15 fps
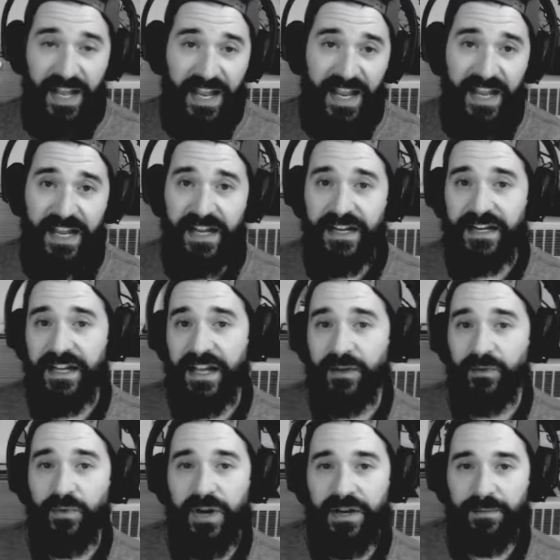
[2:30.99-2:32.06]
and I
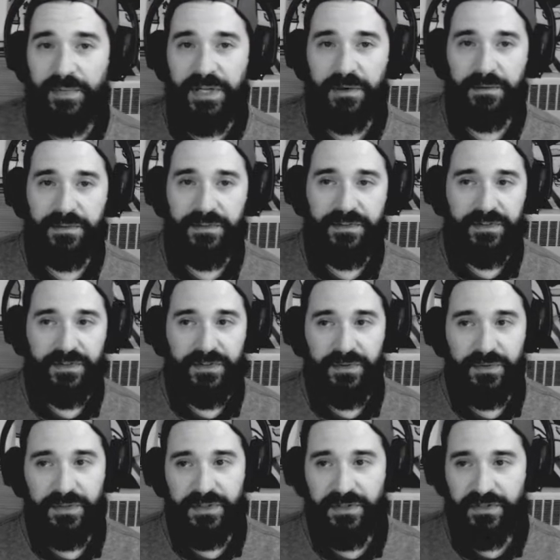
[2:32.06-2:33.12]
want to be able to
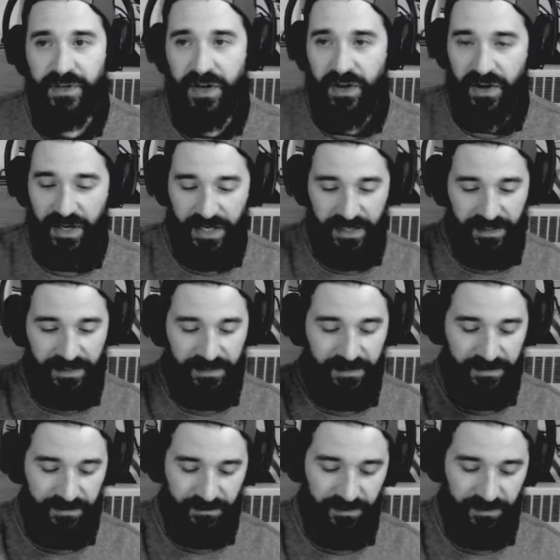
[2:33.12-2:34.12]
do drawing